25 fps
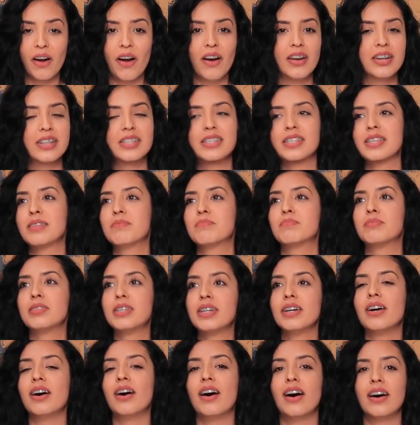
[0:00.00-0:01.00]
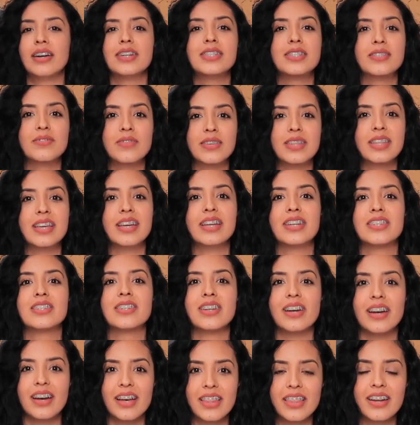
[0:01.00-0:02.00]
Honestly, be honest with each
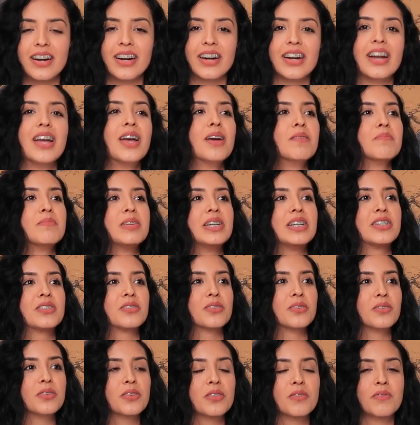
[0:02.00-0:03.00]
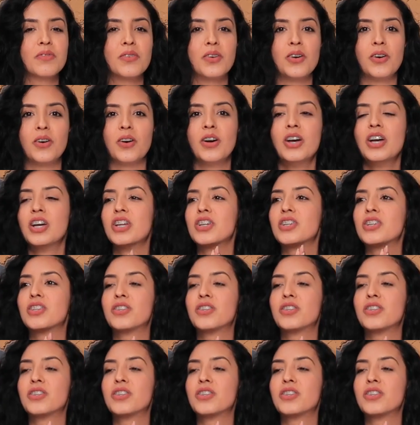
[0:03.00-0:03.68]
other. Be truthful.